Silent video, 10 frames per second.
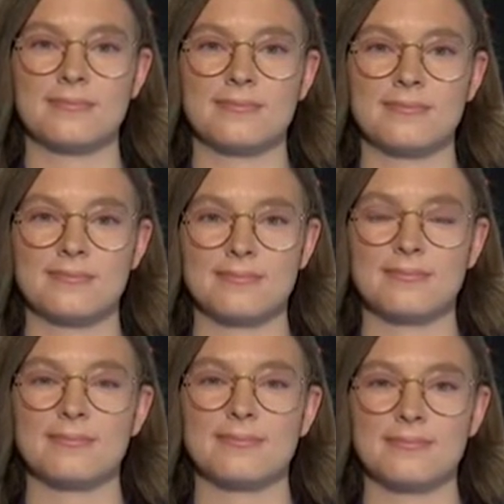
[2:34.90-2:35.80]

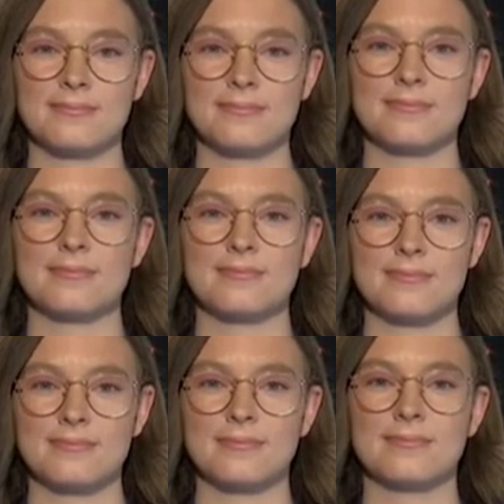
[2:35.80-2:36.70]

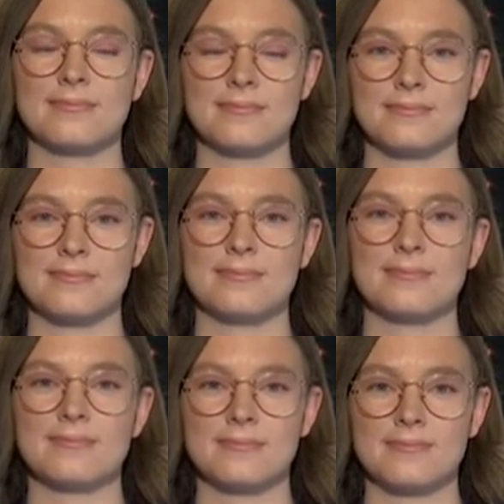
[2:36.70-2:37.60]

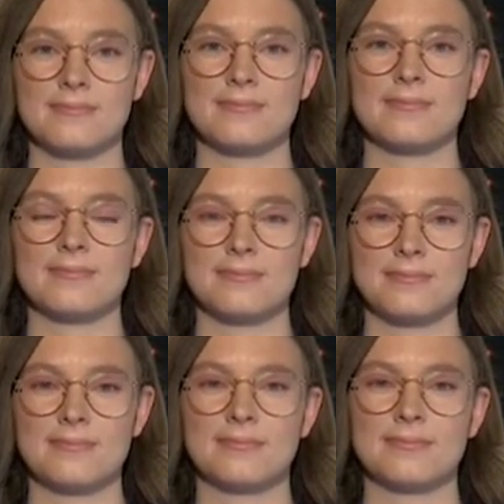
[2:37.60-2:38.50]

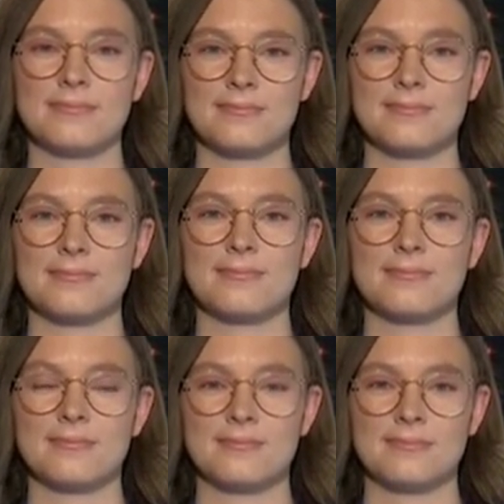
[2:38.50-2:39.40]

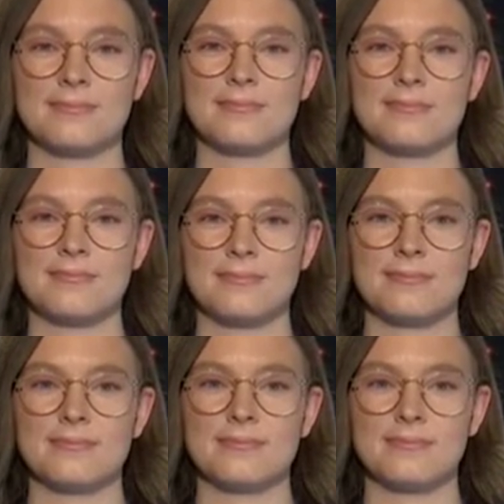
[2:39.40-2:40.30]

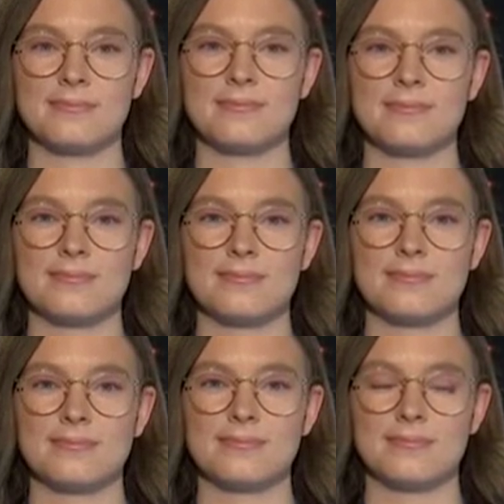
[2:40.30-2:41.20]

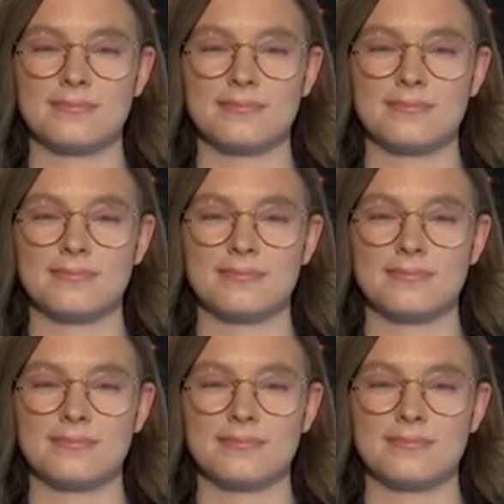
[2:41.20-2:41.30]
This person isn't speaking.